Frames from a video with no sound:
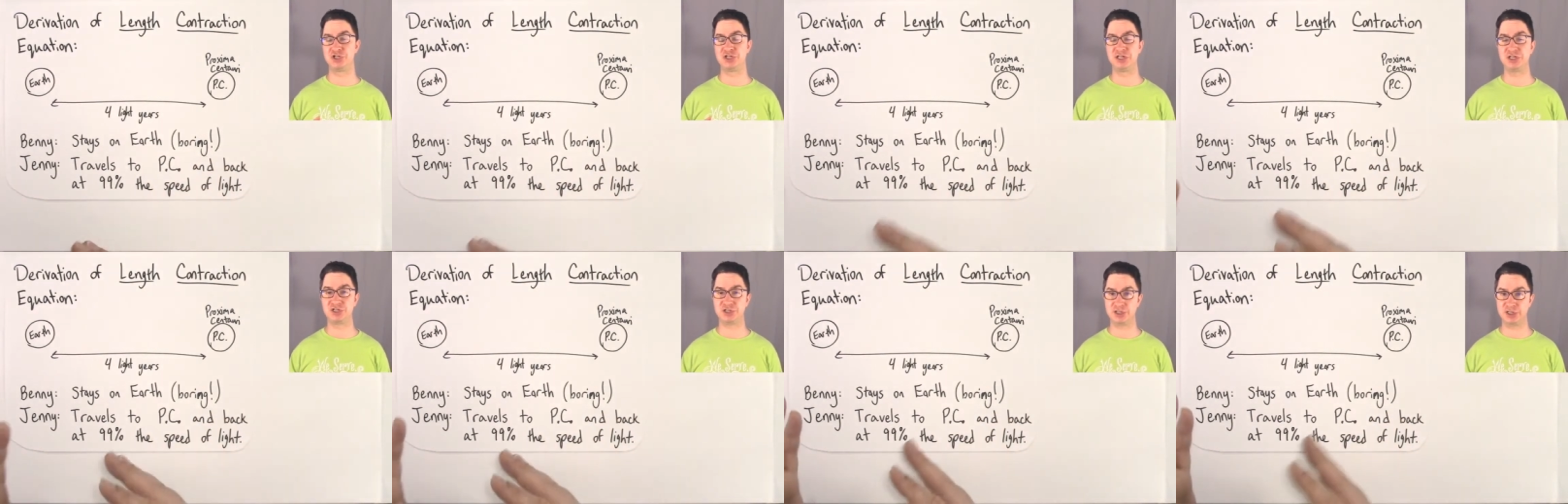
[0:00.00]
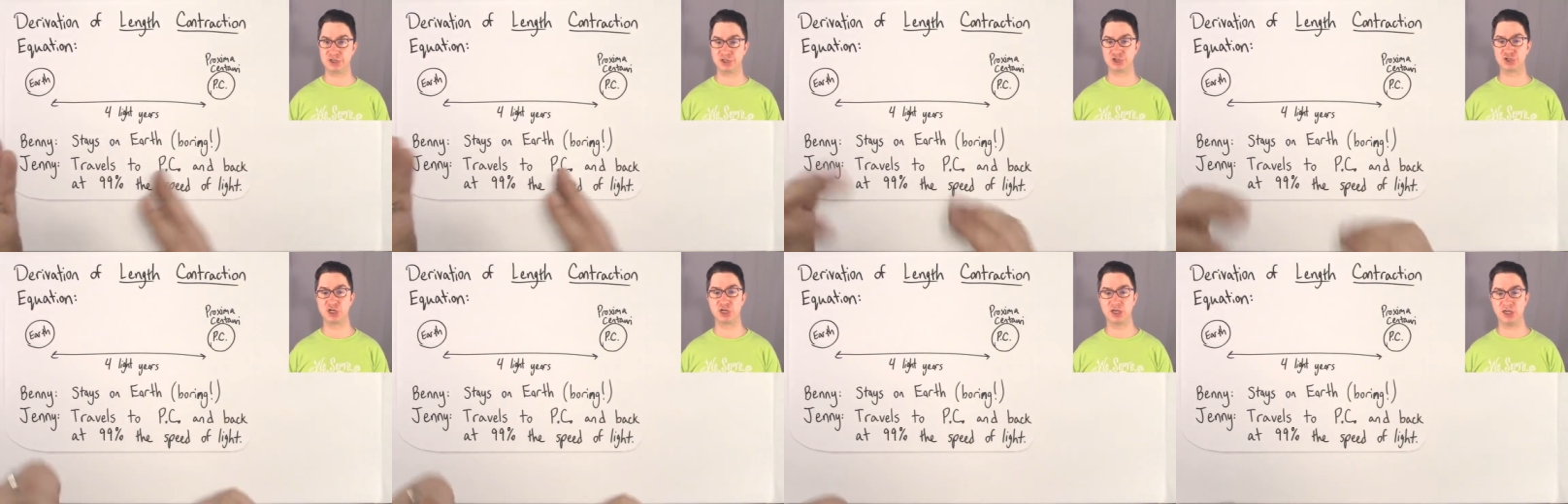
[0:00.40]

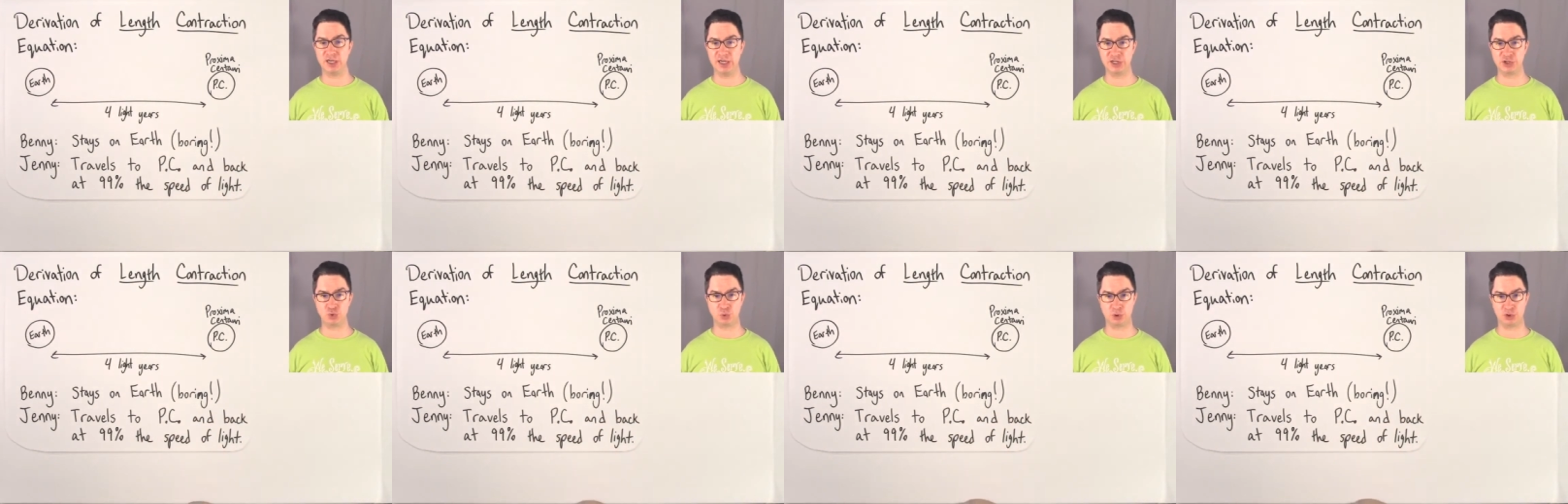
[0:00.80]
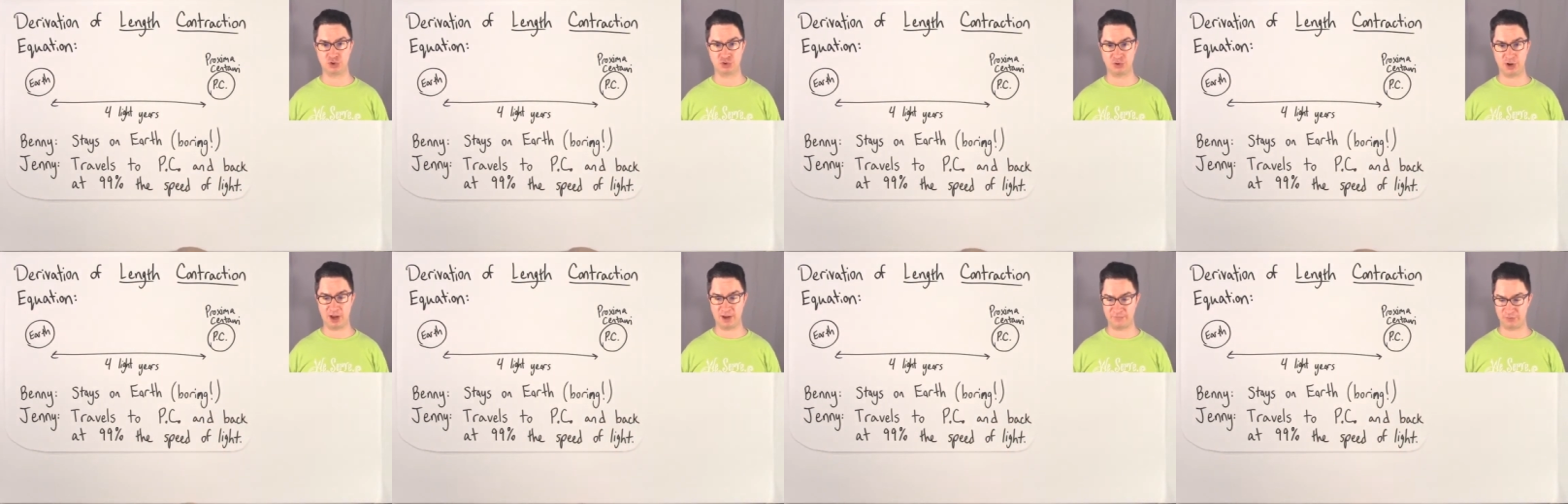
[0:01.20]
distance each one
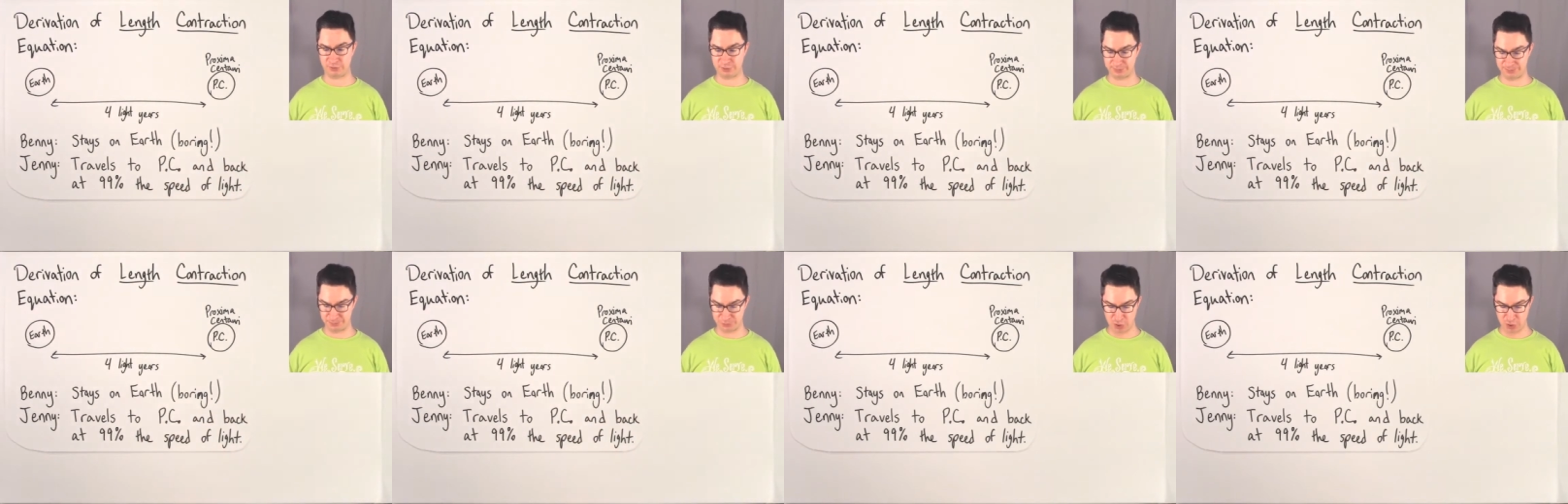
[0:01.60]
traveled?